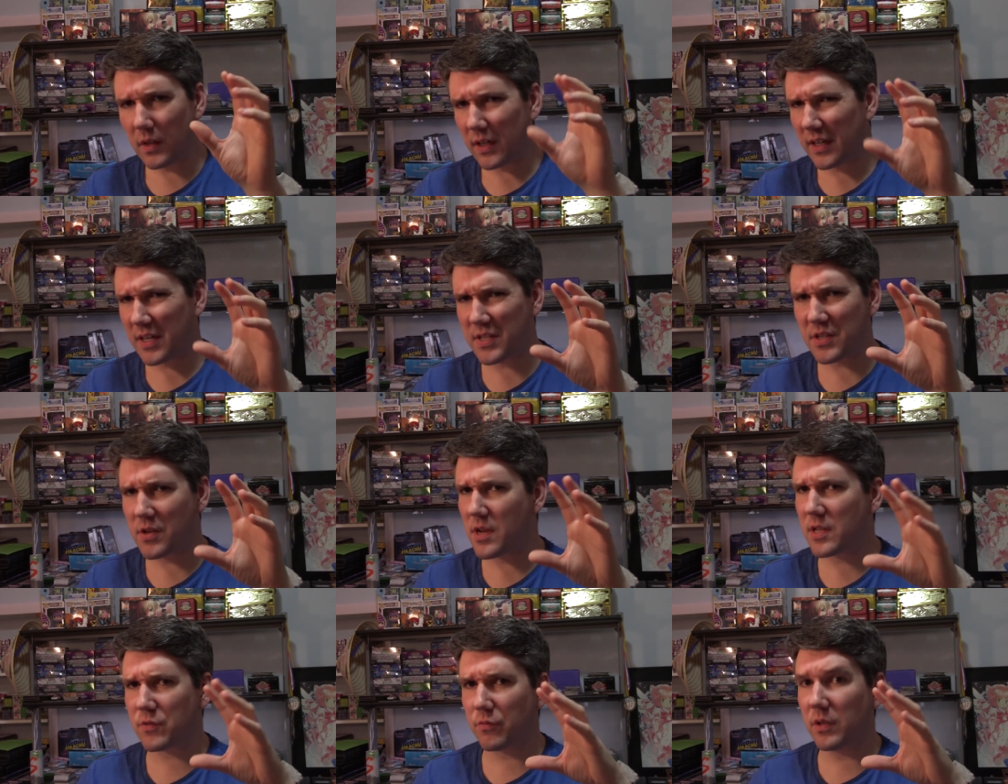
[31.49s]
because
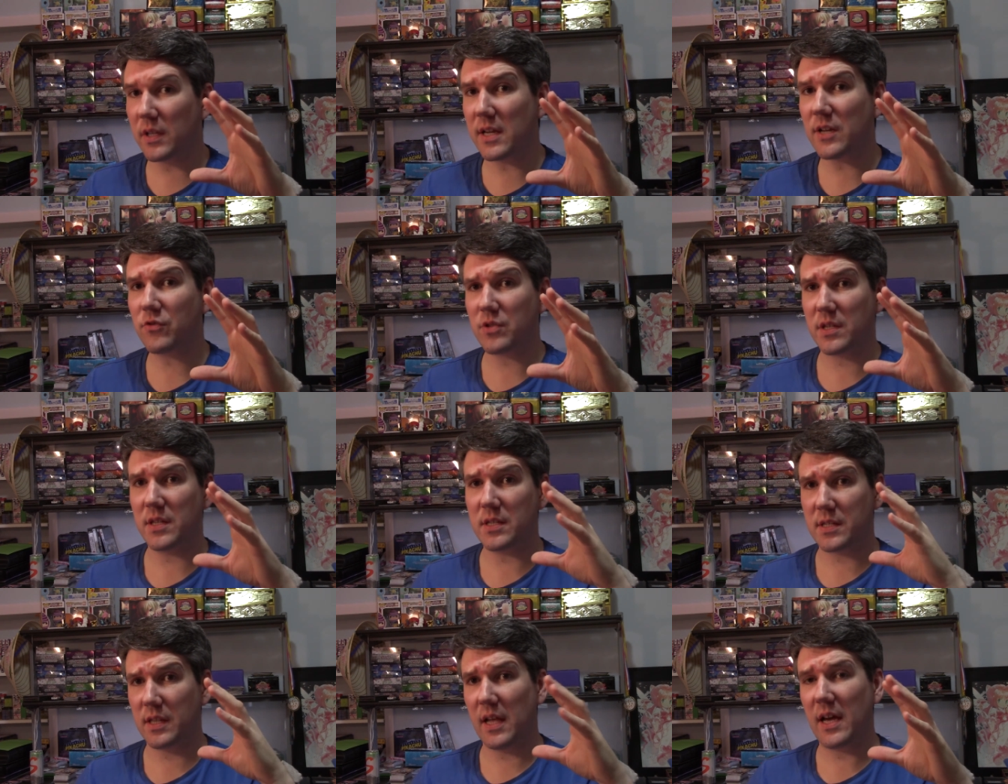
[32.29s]
it's really interesting.
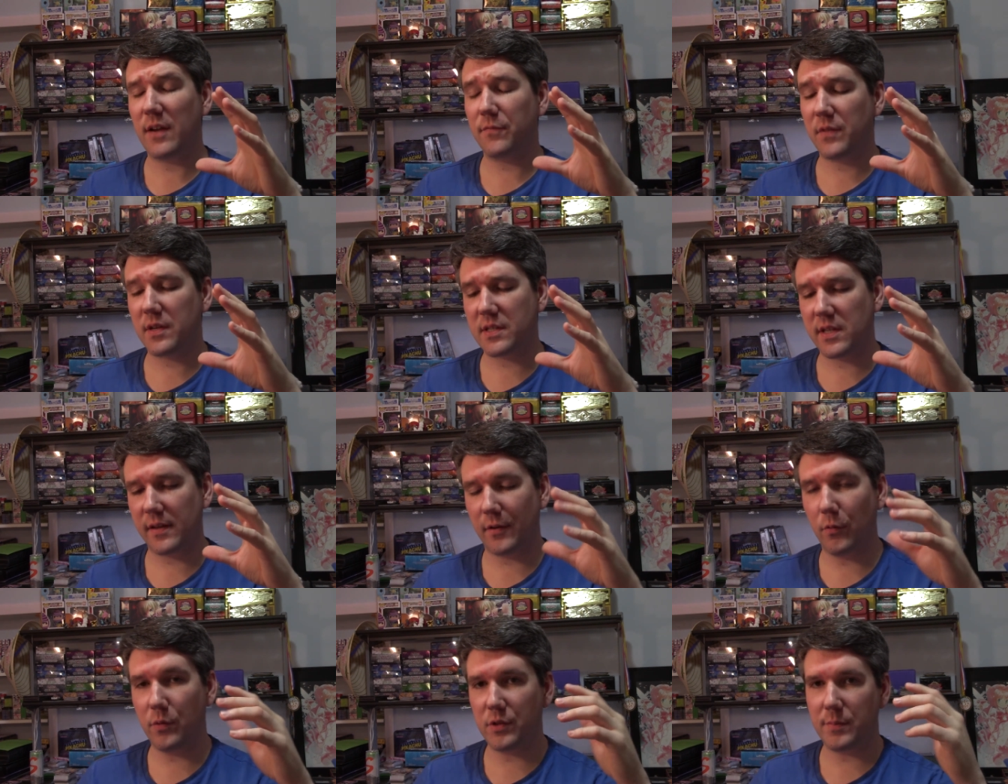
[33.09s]
There's a lot of things that are
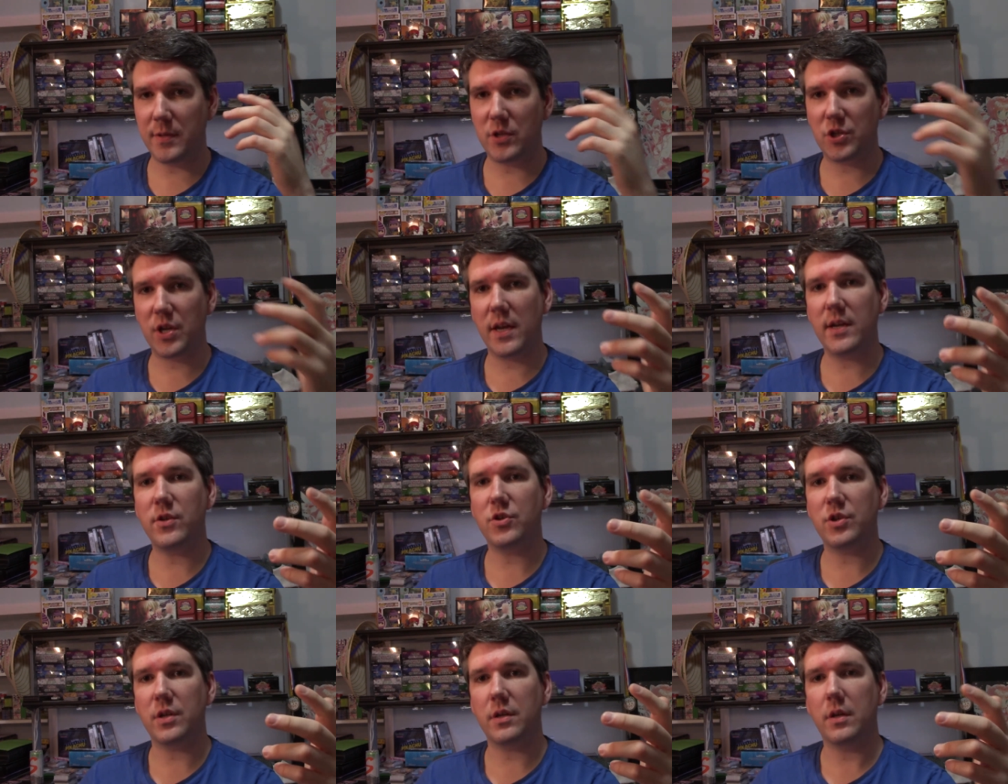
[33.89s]
going to be
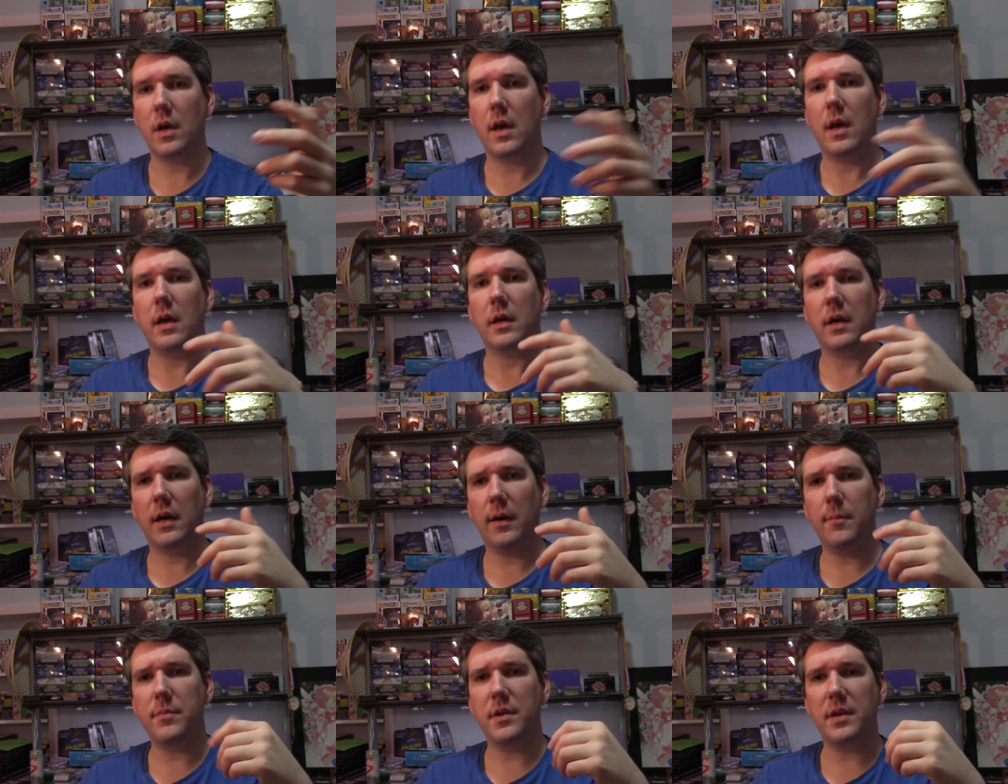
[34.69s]
changing
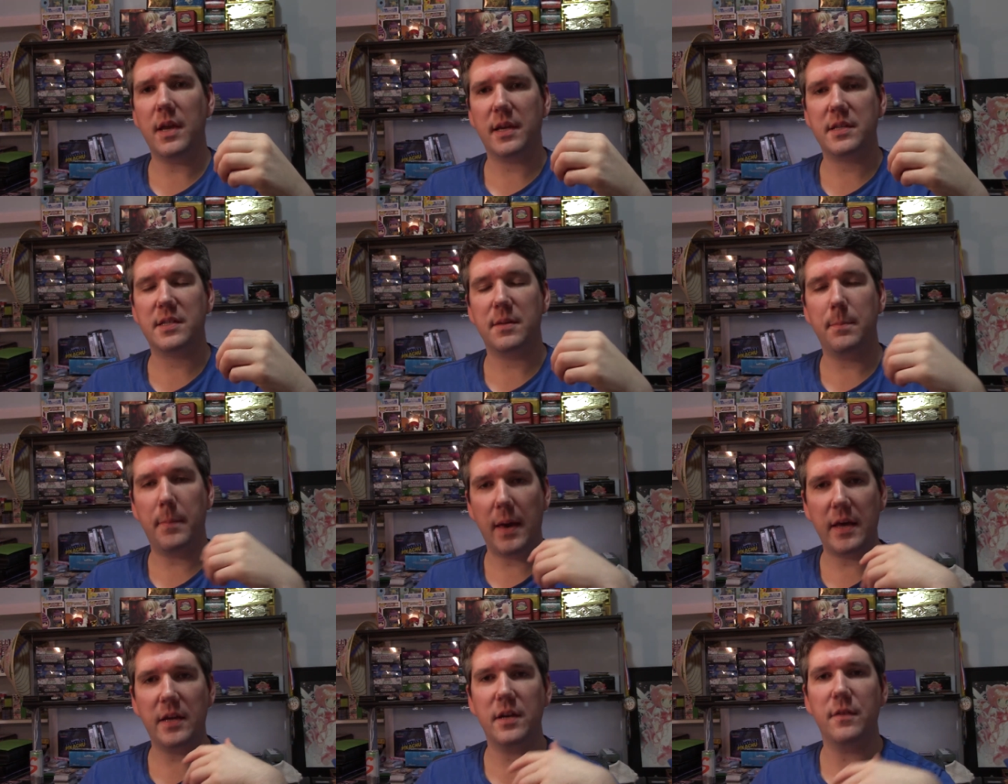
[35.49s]
come the next
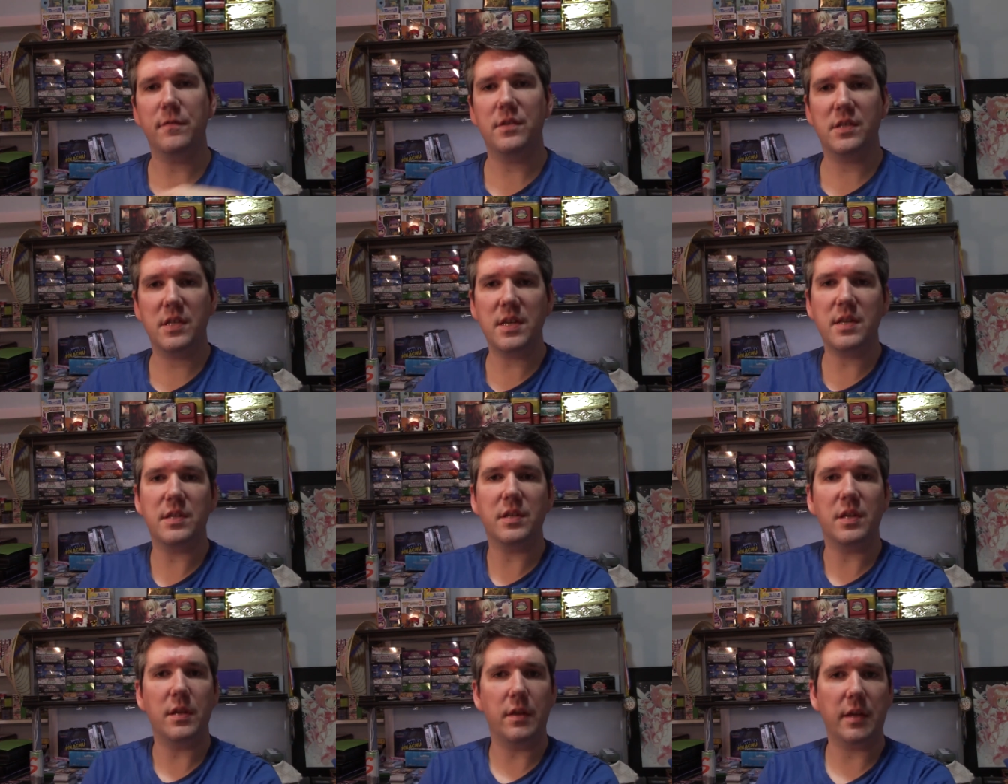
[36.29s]
competitive
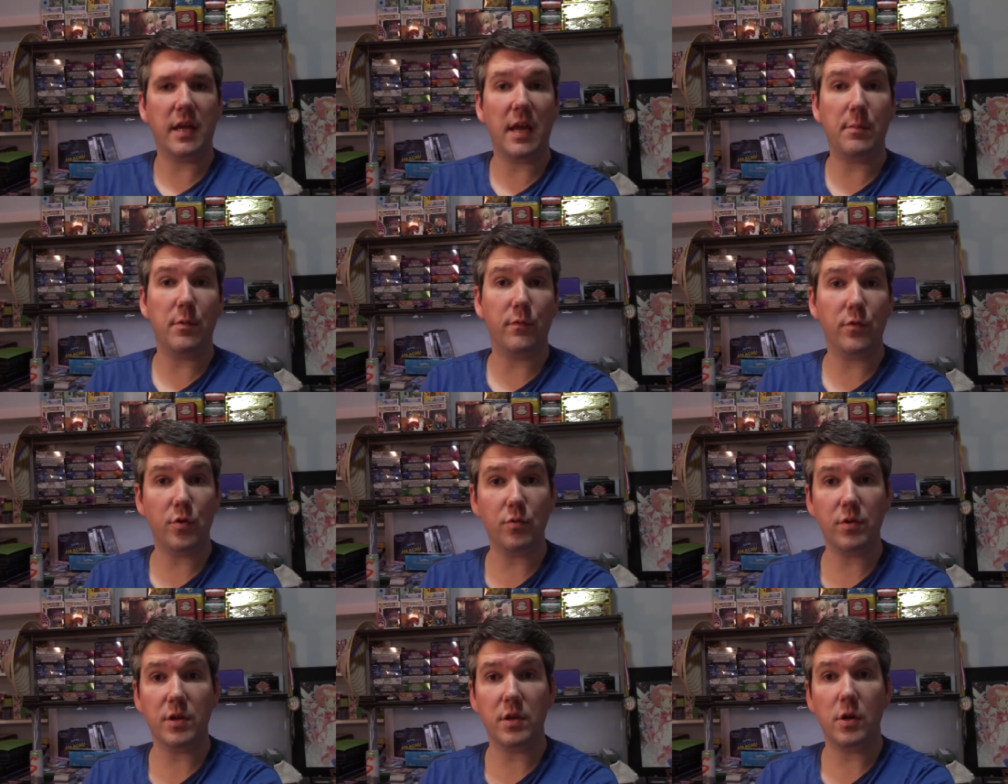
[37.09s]
season in the game of
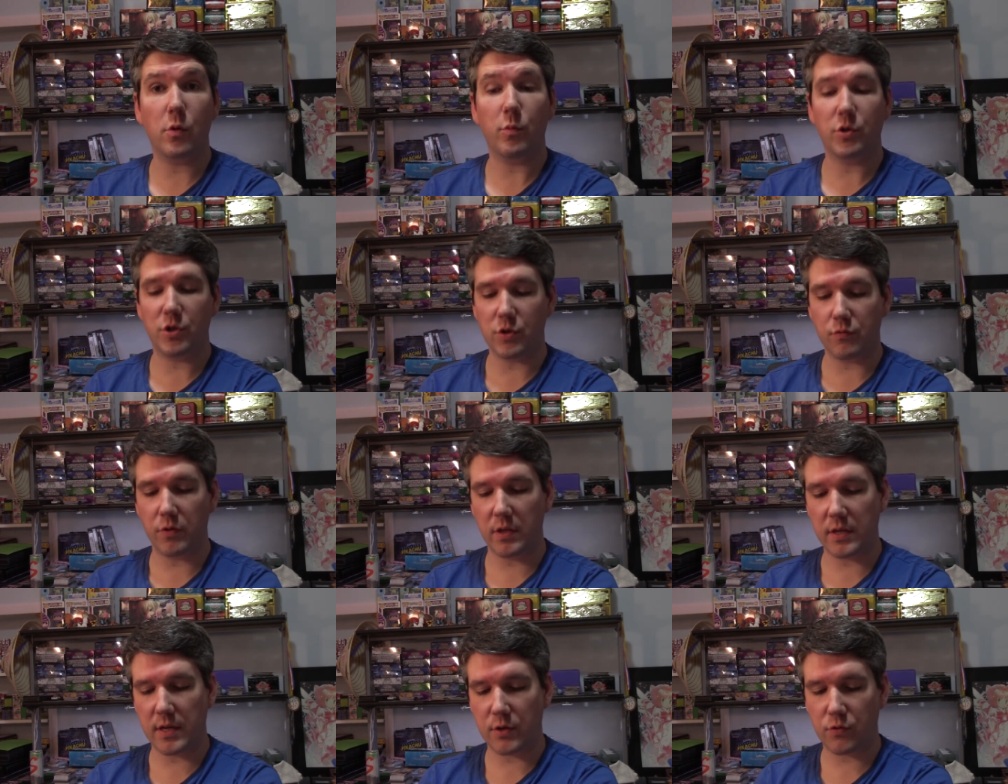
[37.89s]
Yu-Gi-Oh, which is
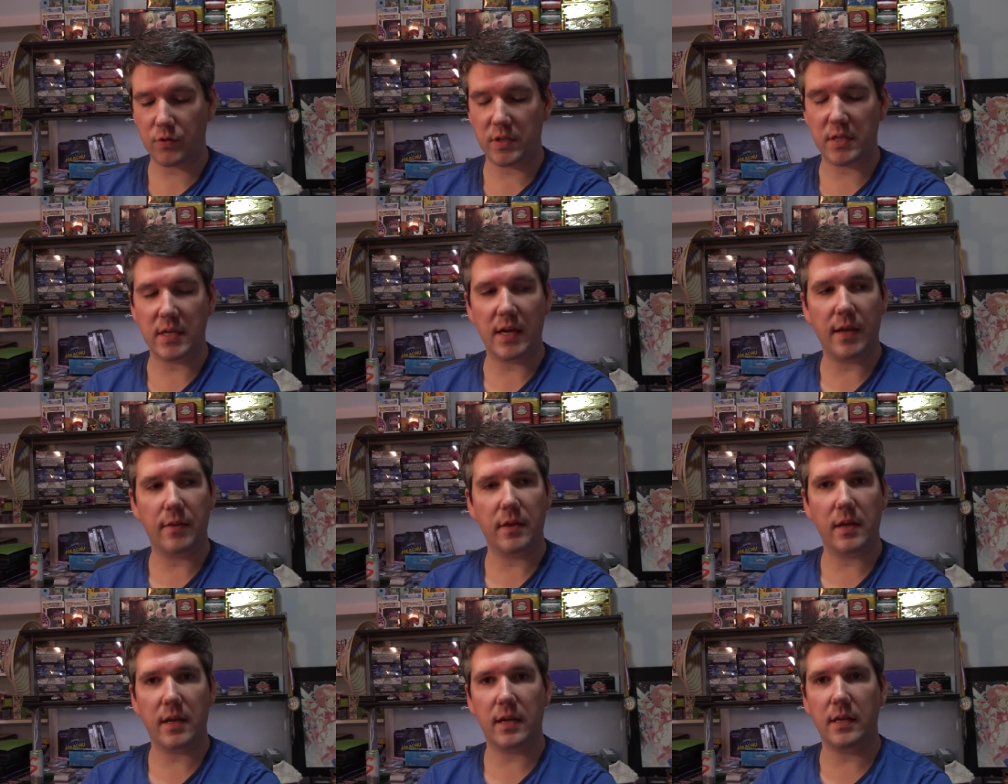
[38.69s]
really interesting, I
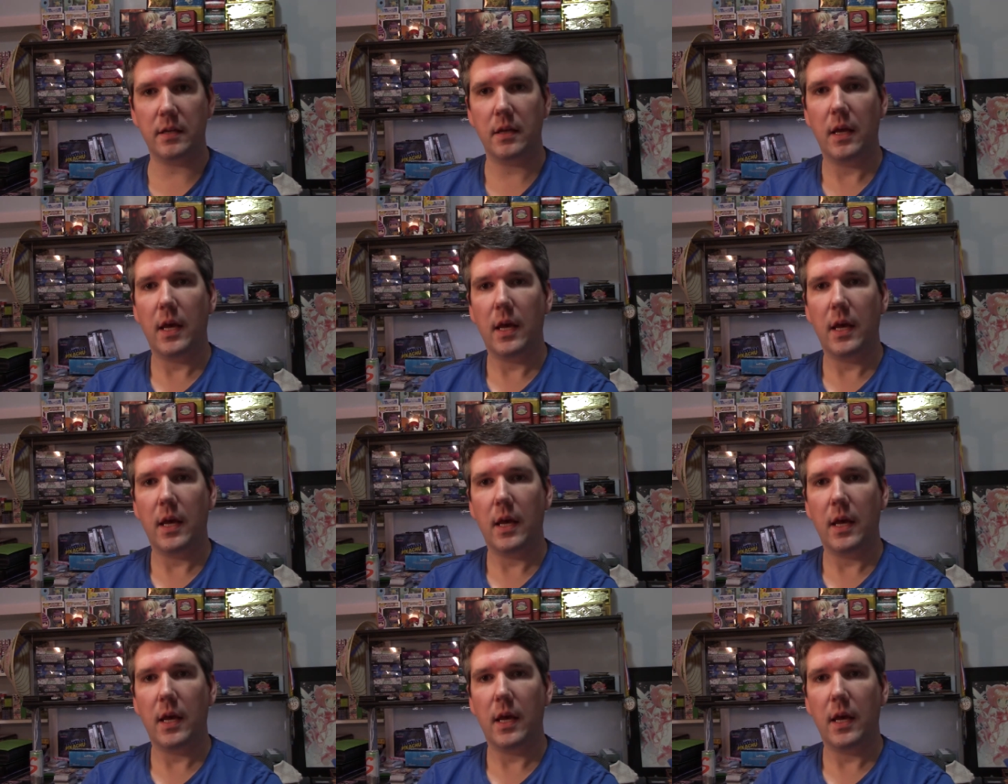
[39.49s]
think, and